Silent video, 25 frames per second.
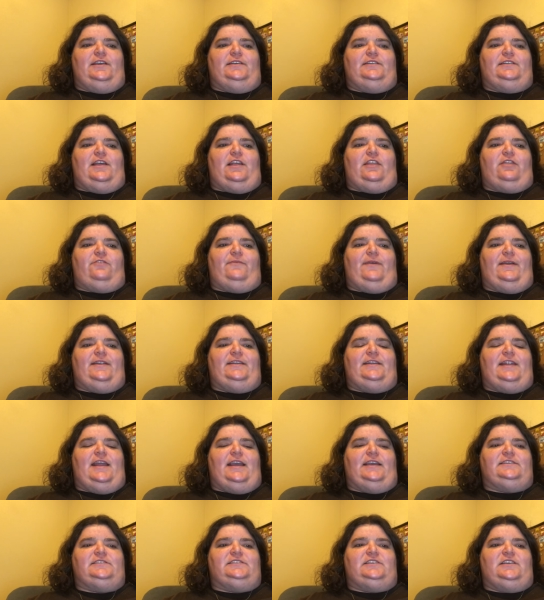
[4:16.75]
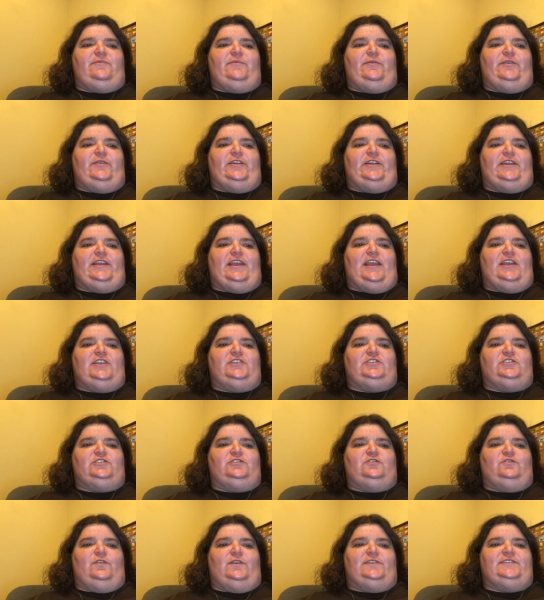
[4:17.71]
that threatened
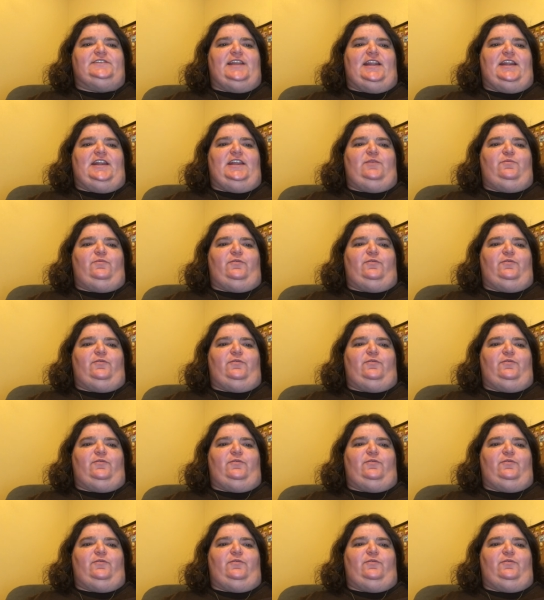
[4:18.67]
excommunication towards any